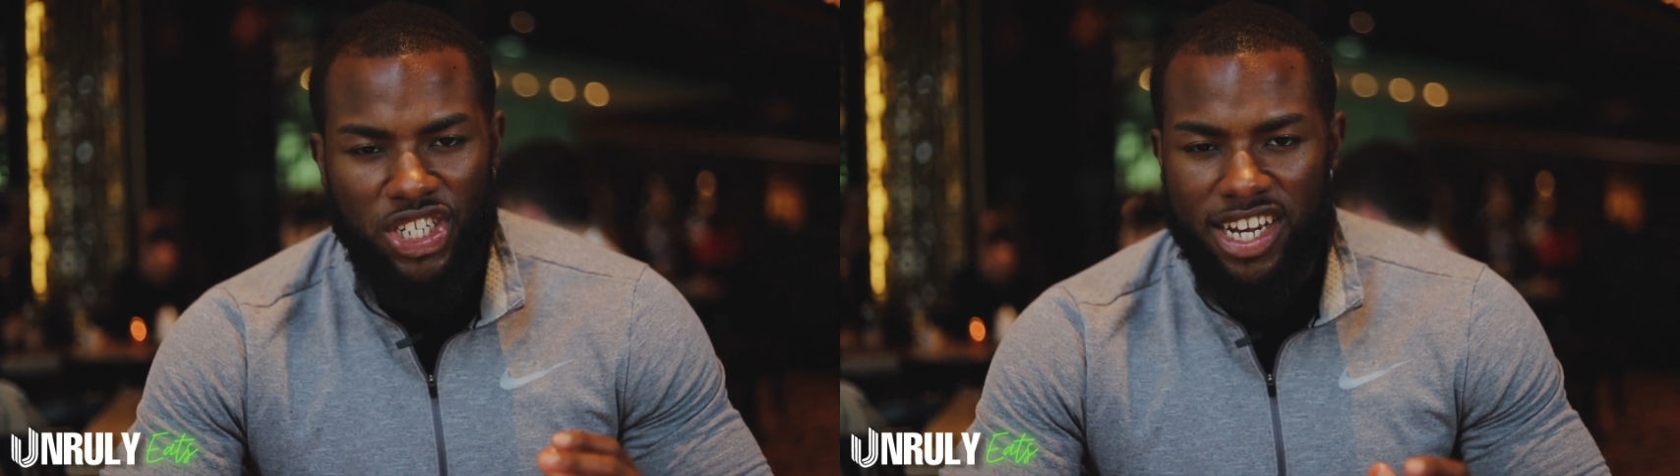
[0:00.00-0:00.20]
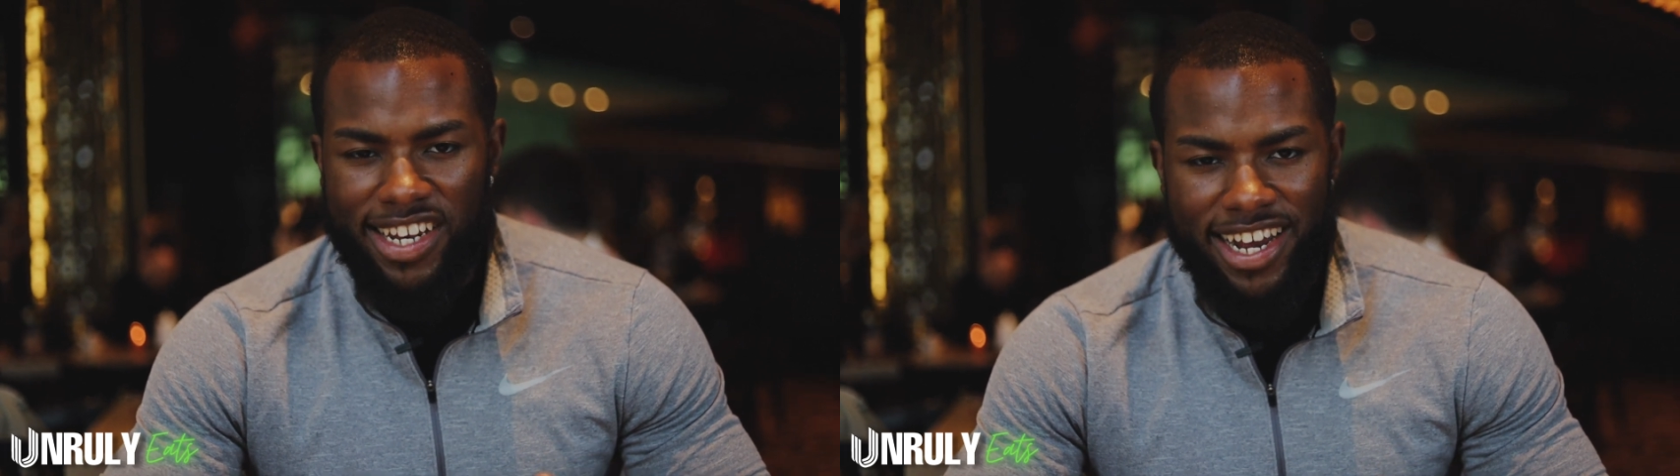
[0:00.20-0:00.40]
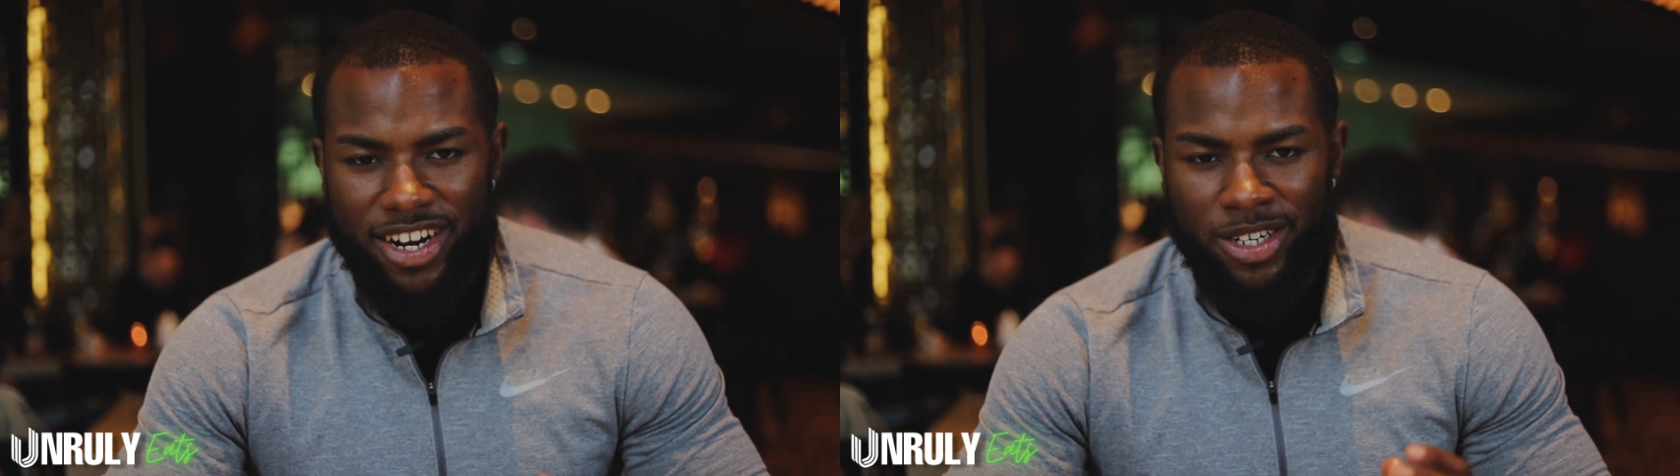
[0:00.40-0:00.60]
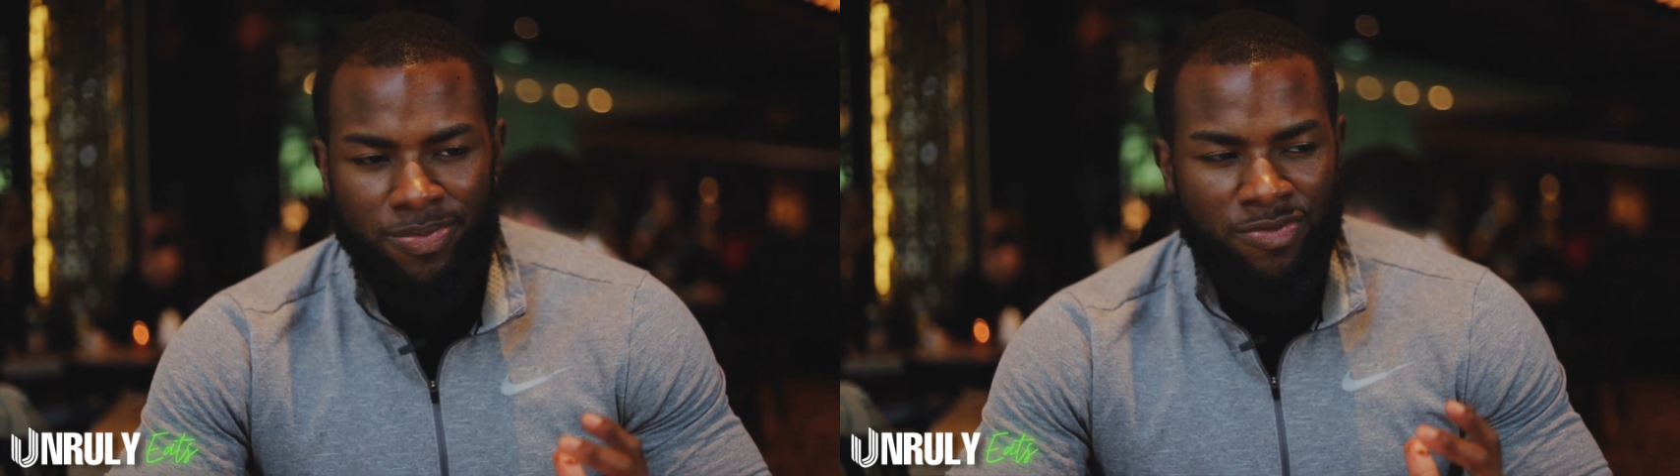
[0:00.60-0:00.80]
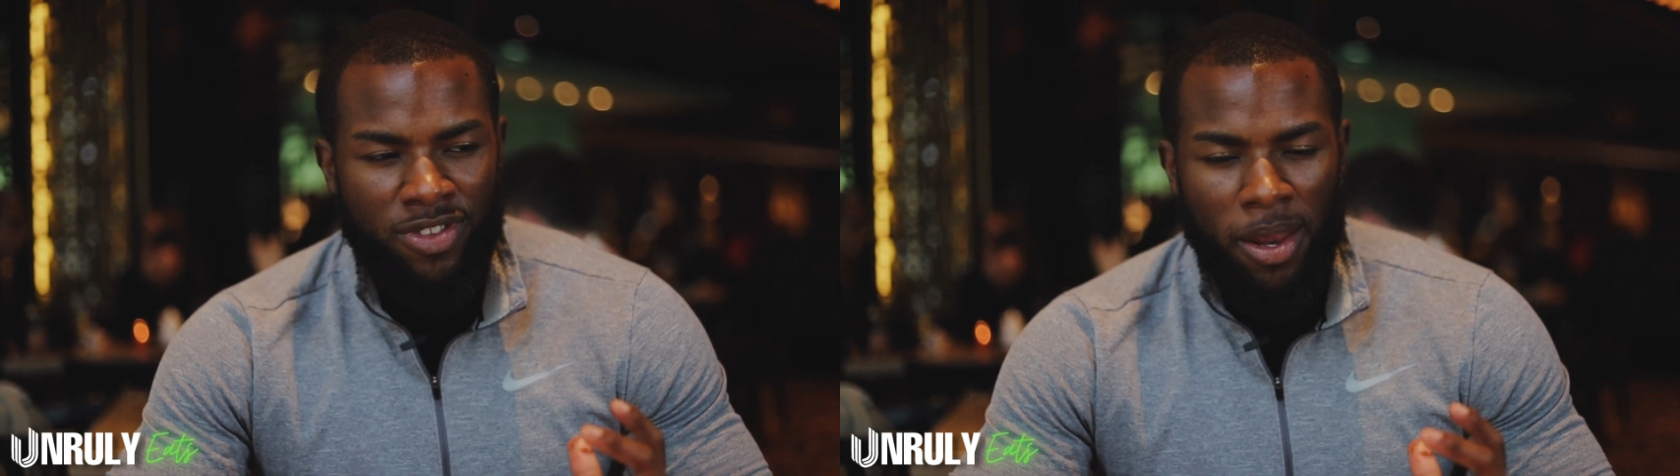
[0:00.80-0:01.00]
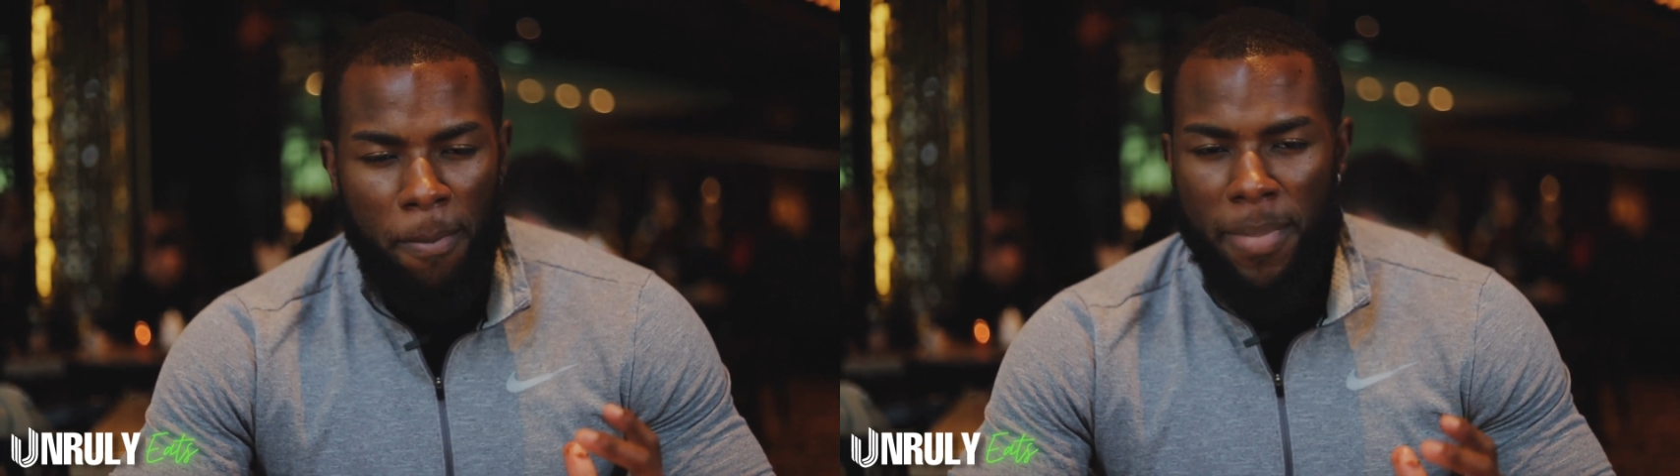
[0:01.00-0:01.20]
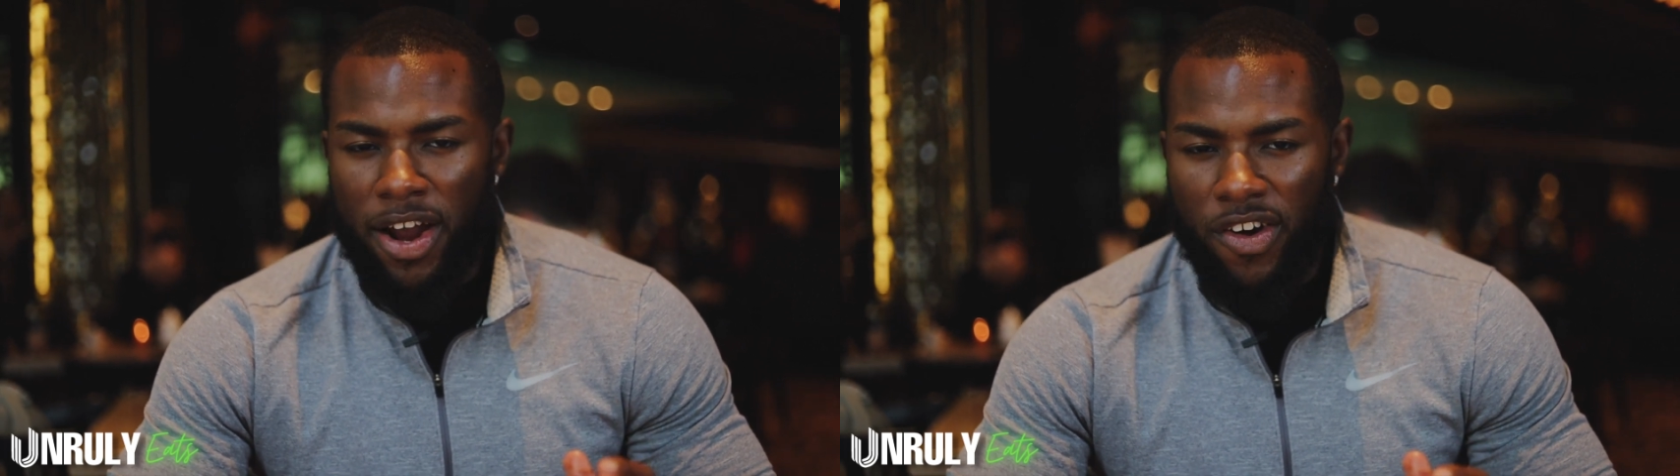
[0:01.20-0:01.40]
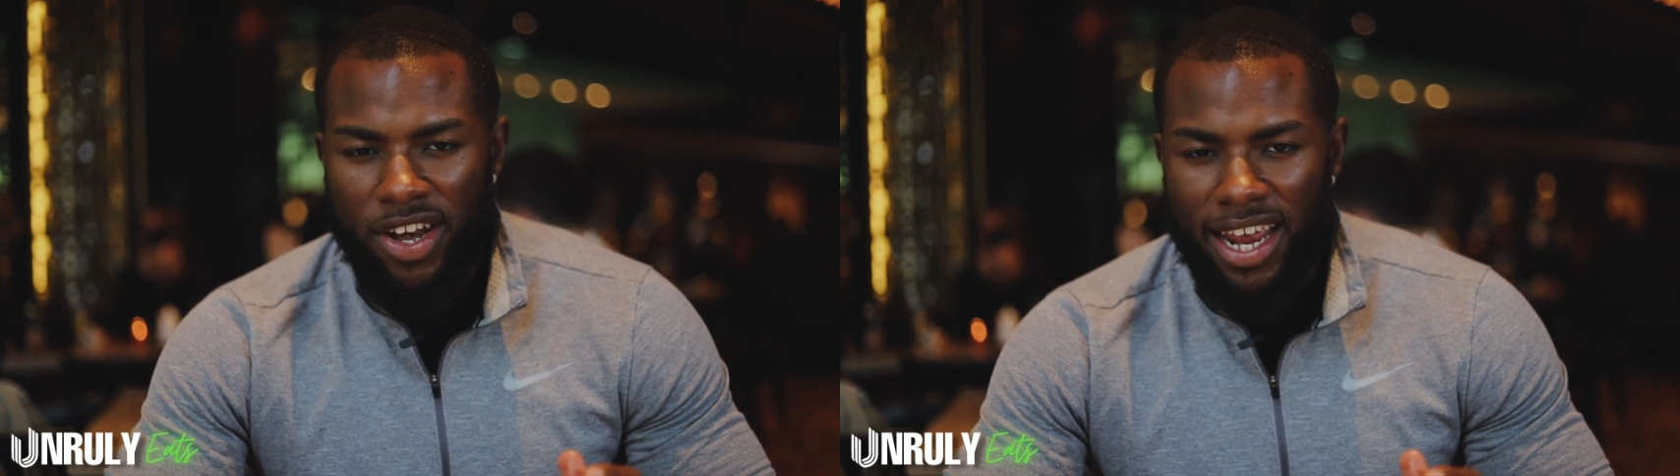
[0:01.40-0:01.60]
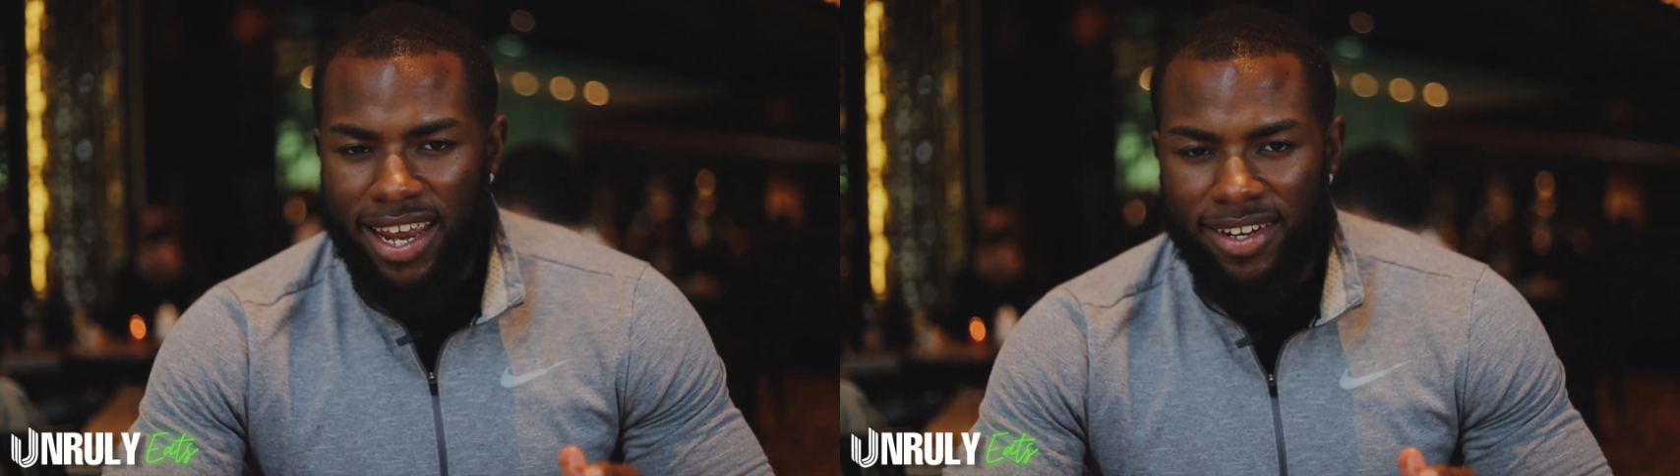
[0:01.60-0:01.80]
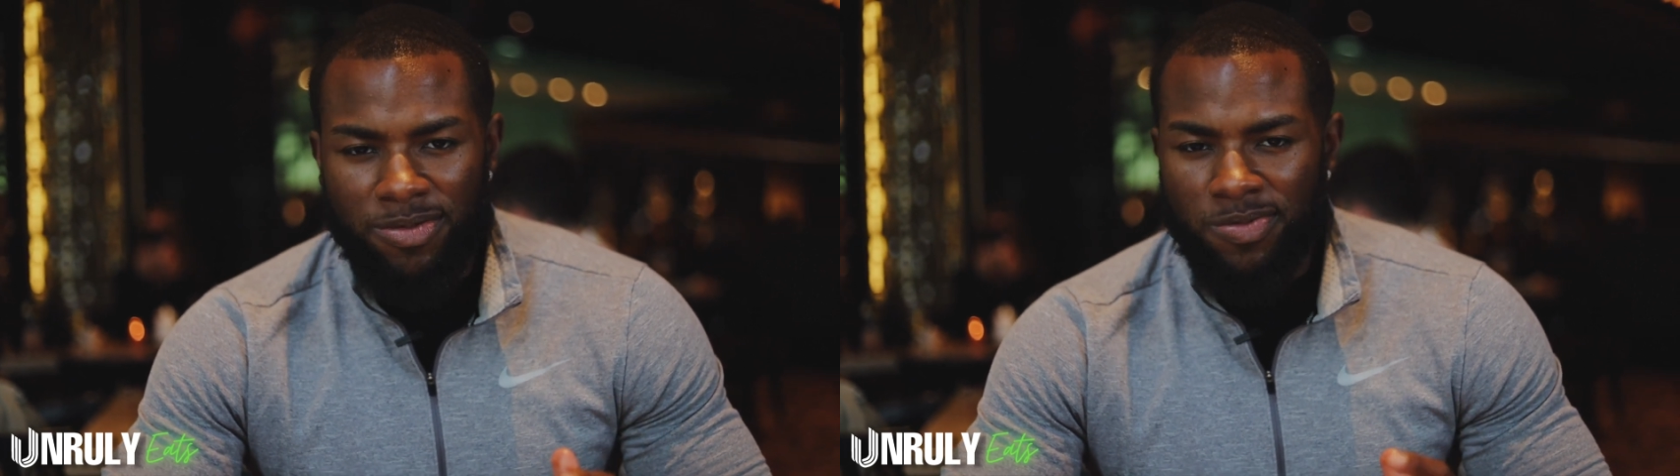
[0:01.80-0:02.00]
sitting there
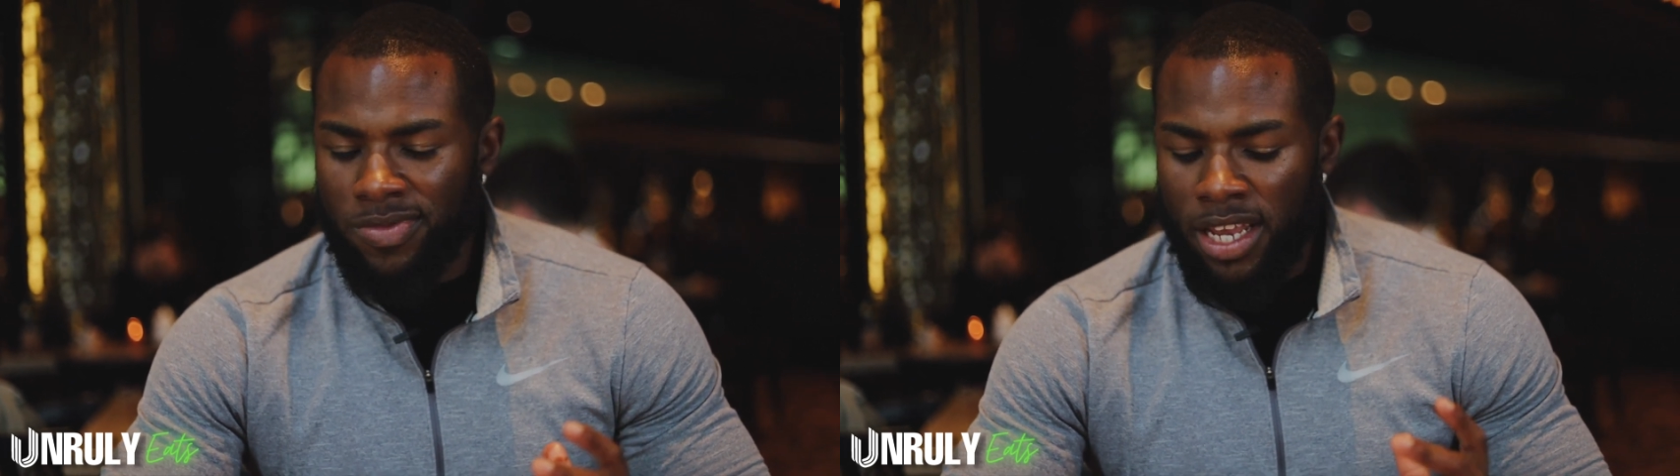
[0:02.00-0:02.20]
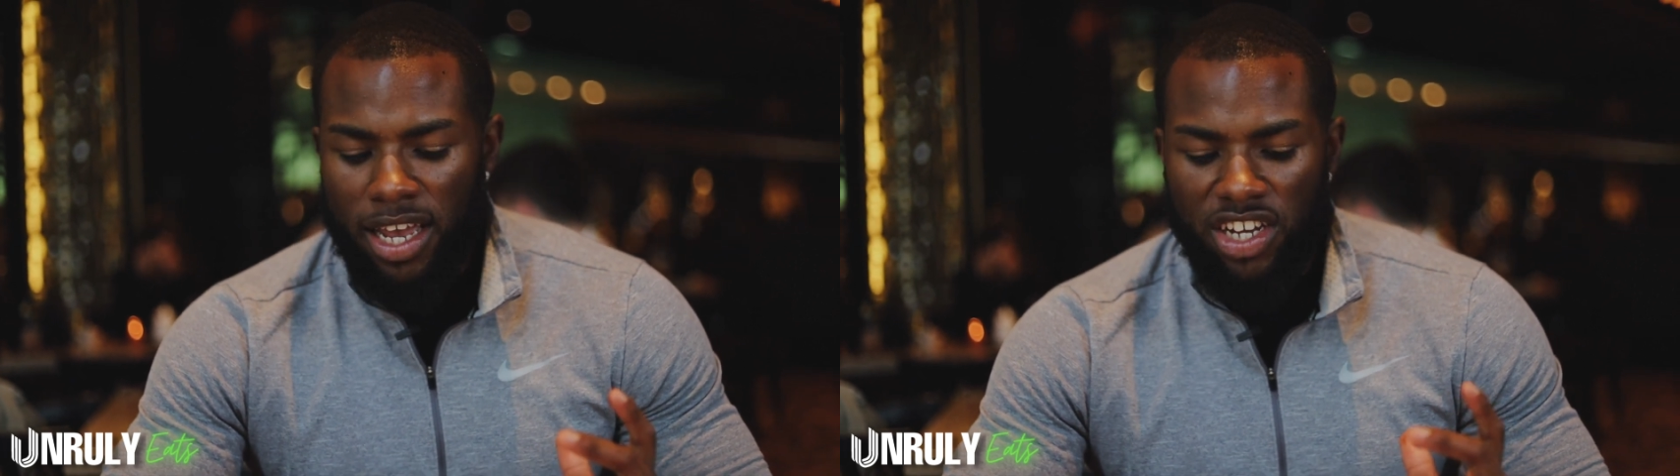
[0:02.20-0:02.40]
marinating,